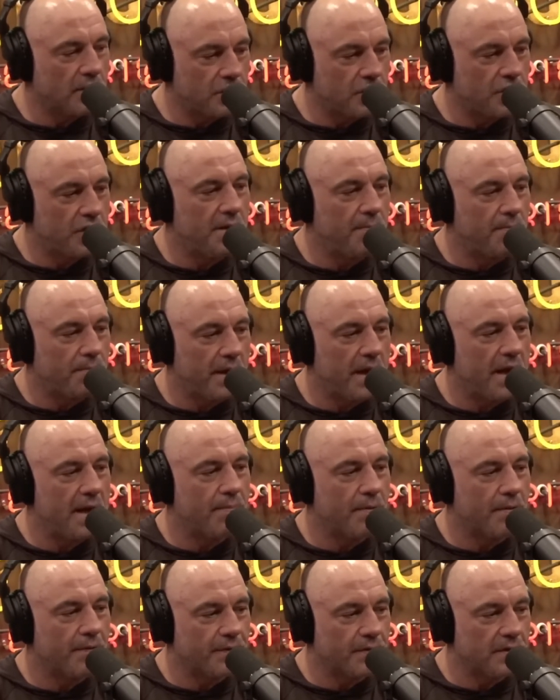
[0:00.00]
cheap
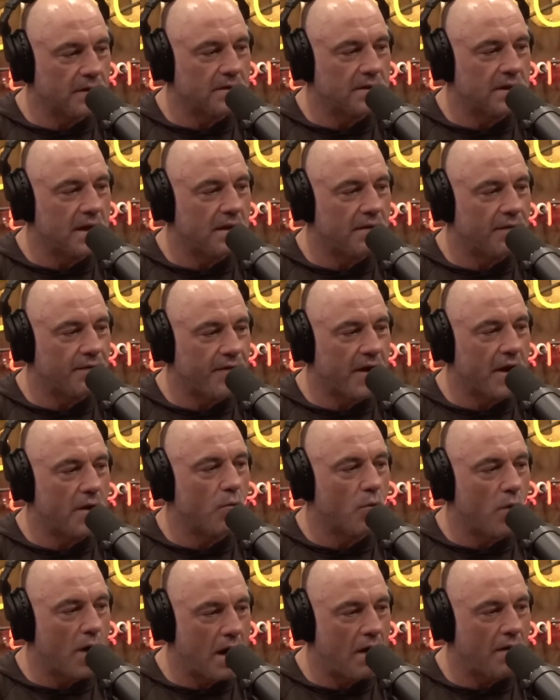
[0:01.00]
labor for the state to
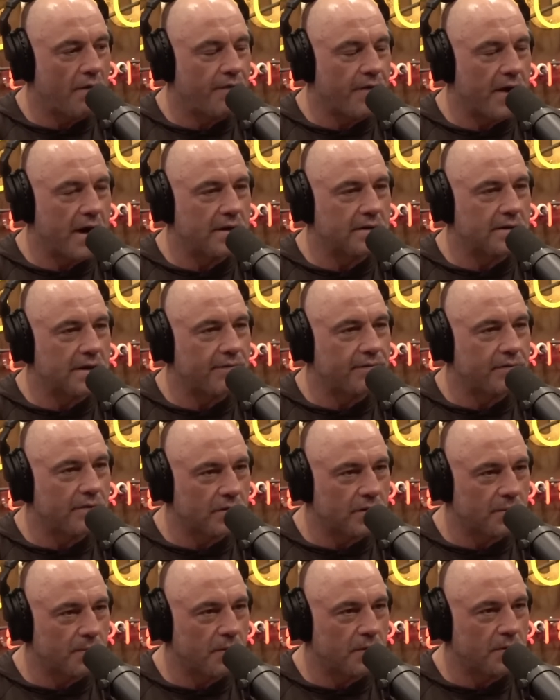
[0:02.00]
fight wildfires after
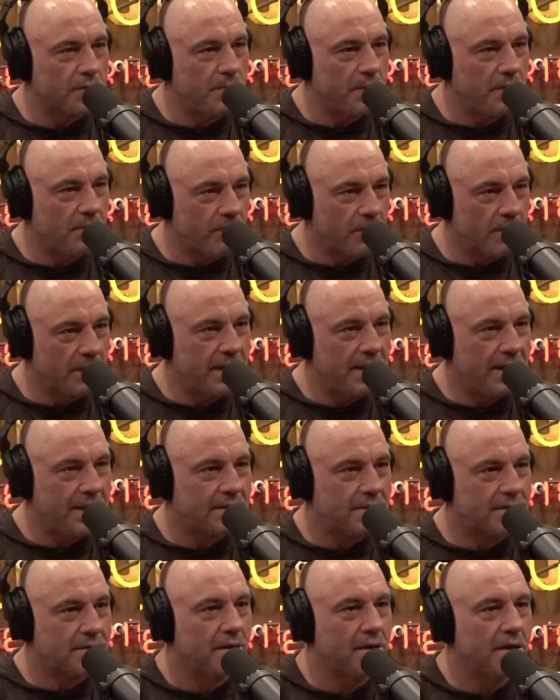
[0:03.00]
they're supposed to be
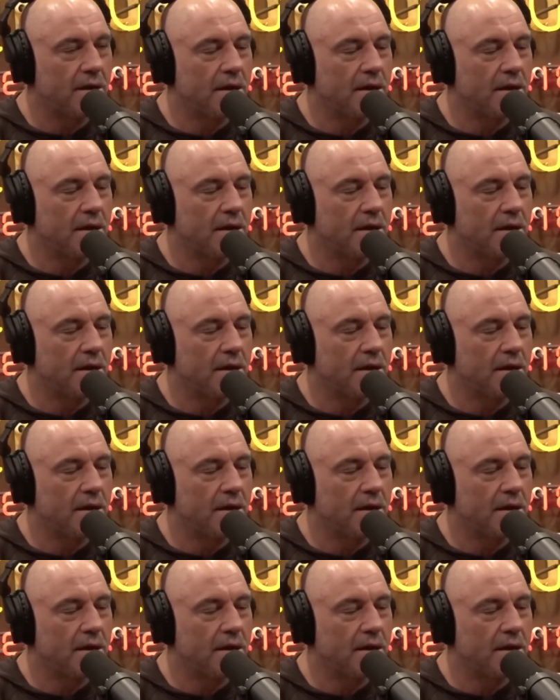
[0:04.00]
released.